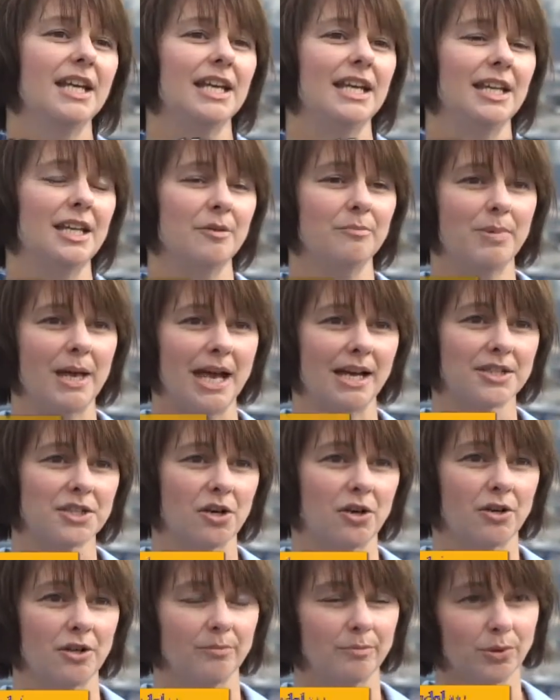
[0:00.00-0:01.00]
It impacts
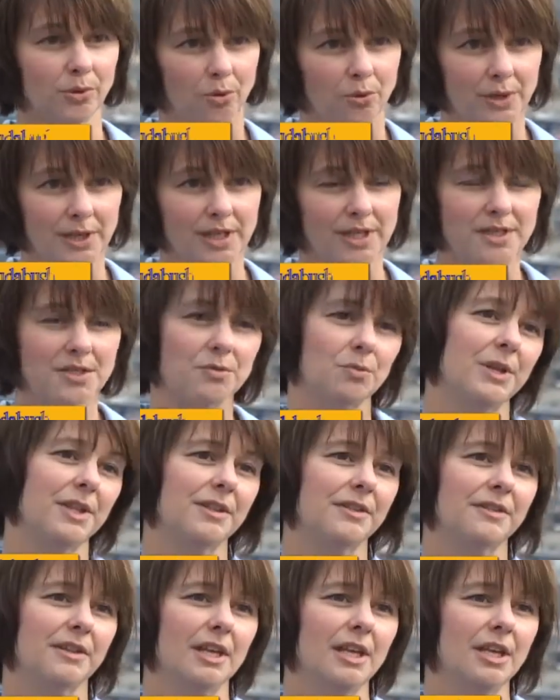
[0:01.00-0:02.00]
our employees with
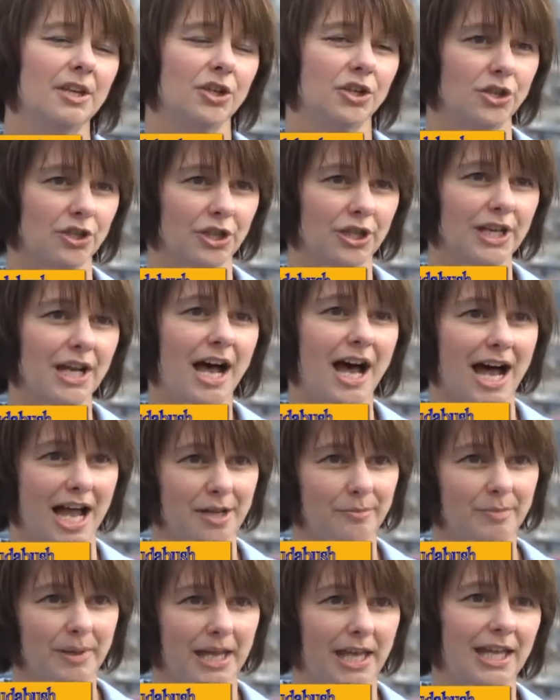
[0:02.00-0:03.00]
good,
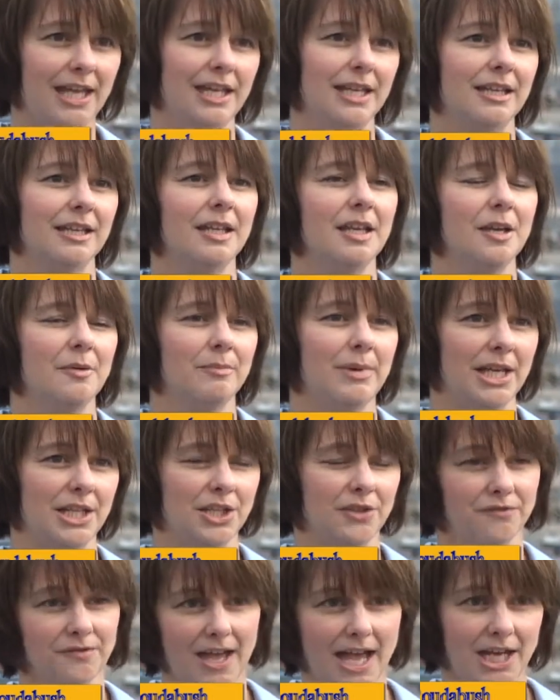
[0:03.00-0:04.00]
high-paying
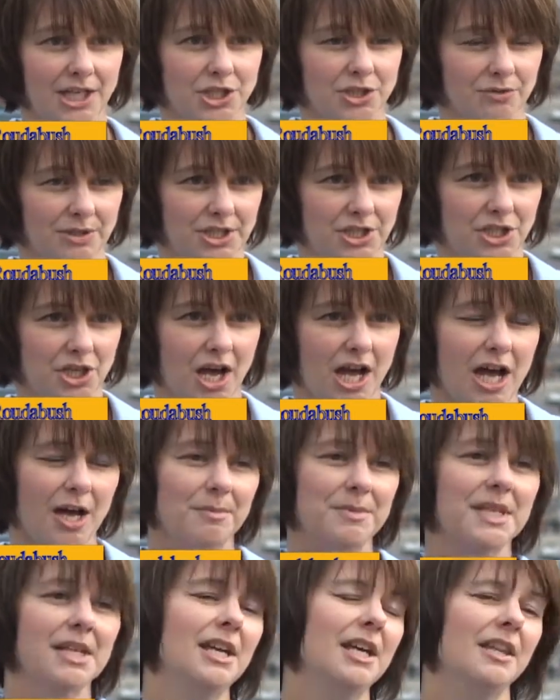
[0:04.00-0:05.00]
manufacturing
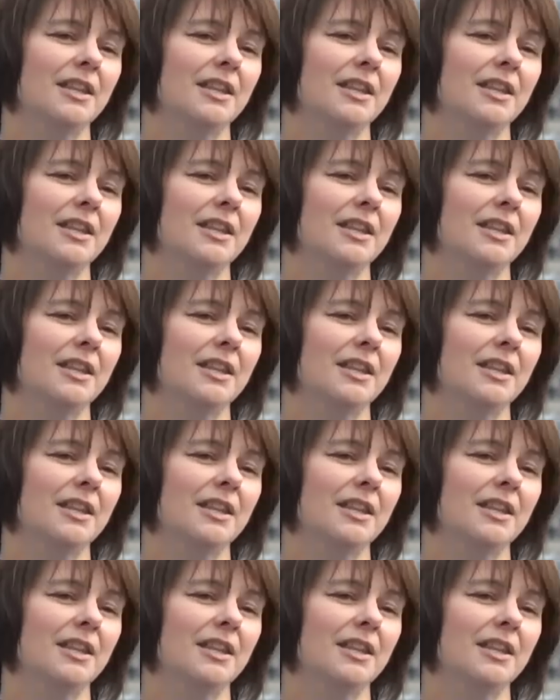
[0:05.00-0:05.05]
jobs.